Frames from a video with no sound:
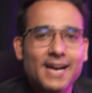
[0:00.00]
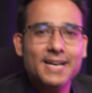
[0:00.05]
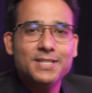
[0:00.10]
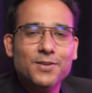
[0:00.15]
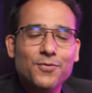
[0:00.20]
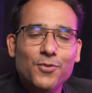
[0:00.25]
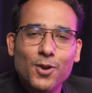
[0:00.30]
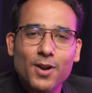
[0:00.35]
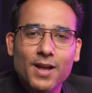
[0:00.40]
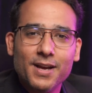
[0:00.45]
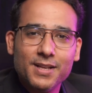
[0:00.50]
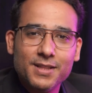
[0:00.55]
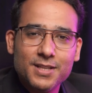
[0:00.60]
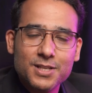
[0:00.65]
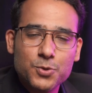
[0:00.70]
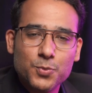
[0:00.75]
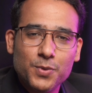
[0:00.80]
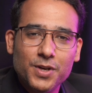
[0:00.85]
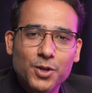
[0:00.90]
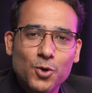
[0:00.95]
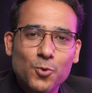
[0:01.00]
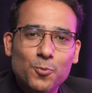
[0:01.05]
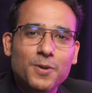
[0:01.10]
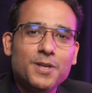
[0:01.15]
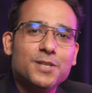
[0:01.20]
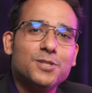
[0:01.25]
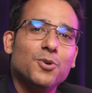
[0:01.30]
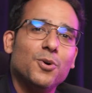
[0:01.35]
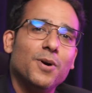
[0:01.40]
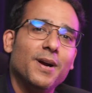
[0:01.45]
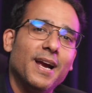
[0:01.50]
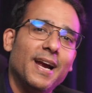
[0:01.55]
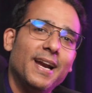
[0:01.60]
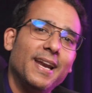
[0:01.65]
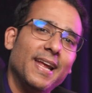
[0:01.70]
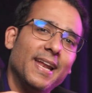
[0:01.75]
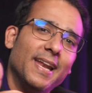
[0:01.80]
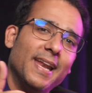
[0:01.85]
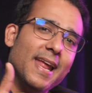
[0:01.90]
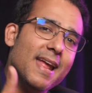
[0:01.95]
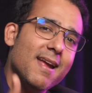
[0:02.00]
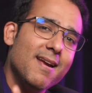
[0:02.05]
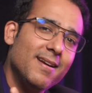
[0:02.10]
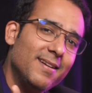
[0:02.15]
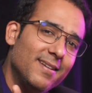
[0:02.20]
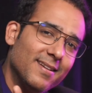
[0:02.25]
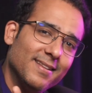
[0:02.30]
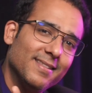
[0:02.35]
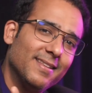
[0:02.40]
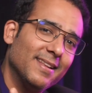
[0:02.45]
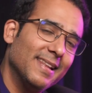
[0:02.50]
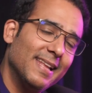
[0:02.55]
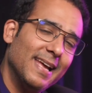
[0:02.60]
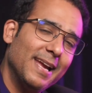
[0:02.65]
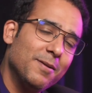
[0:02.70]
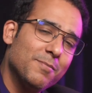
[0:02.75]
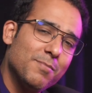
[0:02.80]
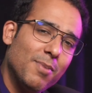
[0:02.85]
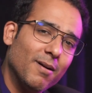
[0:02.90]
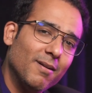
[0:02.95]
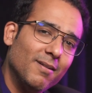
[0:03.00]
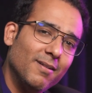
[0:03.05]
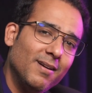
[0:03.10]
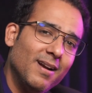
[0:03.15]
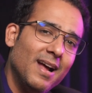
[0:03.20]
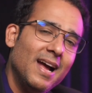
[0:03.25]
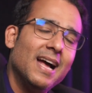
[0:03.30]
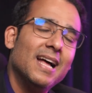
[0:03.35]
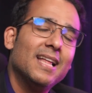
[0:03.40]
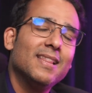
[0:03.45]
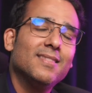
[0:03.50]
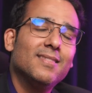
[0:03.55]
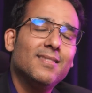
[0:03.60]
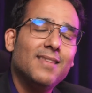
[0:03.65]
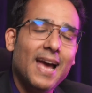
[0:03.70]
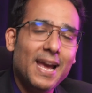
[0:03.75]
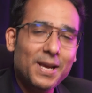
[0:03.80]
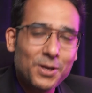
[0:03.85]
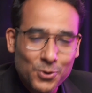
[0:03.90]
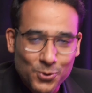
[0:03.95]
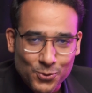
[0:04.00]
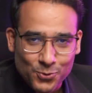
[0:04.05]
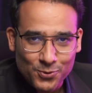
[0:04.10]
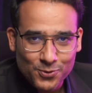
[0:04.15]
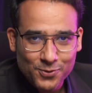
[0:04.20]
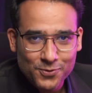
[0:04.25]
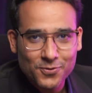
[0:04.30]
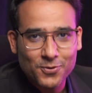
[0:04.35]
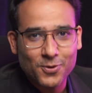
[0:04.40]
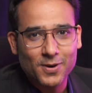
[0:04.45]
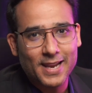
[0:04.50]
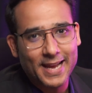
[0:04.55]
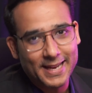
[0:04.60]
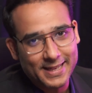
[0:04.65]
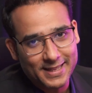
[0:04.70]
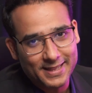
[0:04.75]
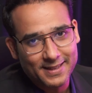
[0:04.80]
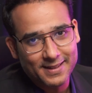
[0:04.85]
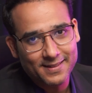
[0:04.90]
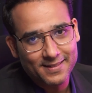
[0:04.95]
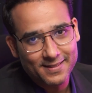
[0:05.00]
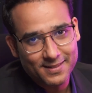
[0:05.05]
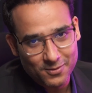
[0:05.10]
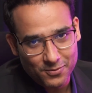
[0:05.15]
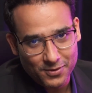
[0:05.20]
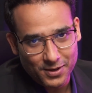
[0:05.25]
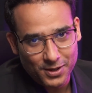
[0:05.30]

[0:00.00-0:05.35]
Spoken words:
guys, if you're liking this video, please go ahead and hit the like button. Thank you for liking the